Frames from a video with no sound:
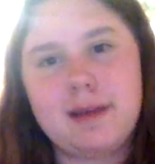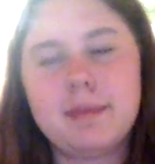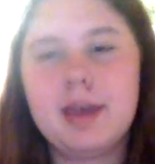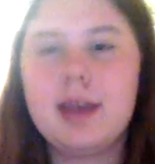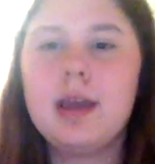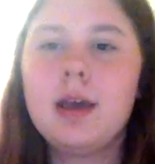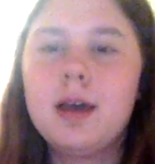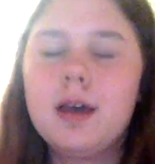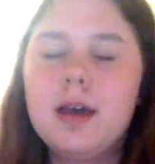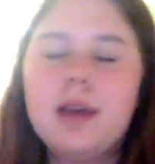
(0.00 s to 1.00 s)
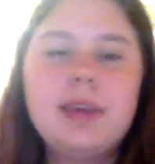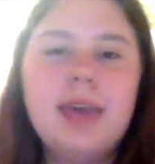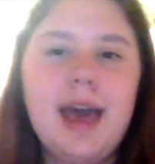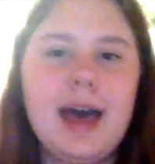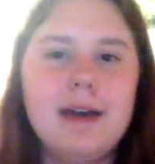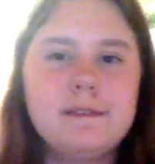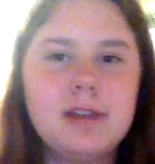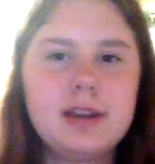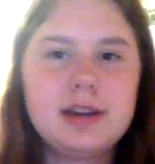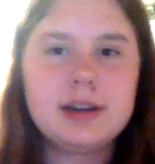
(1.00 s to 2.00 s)
But yeah,
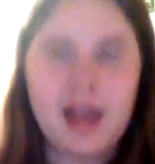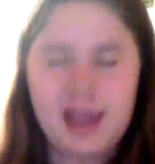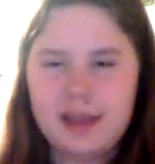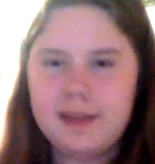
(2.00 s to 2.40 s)
alright.